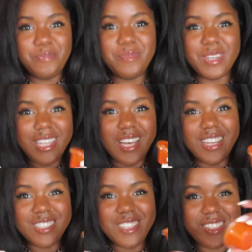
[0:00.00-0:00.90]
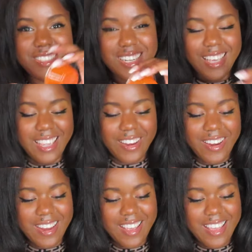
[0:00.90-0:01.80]
put the hot sauce in
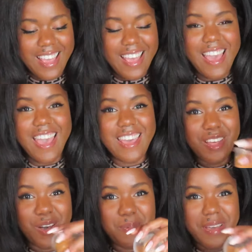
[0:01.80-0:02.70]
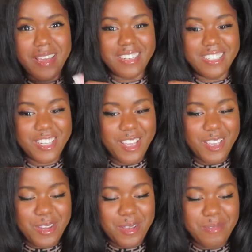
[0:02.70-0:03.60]
here and the O B E,
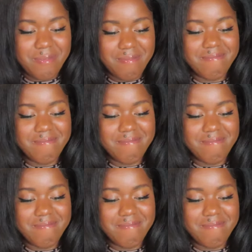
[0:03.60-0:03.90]
shake it up,